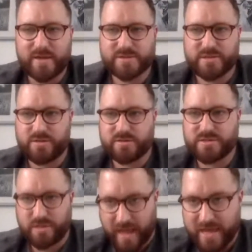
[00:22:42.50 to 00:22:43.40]

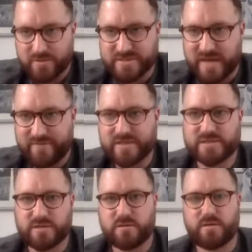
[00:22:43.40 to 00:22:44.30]
to get yourself
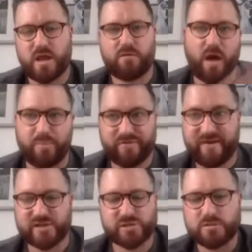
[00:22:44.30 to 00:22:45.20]
into a
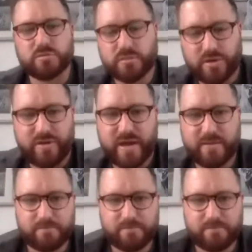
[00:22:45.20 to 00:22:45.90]
professional career.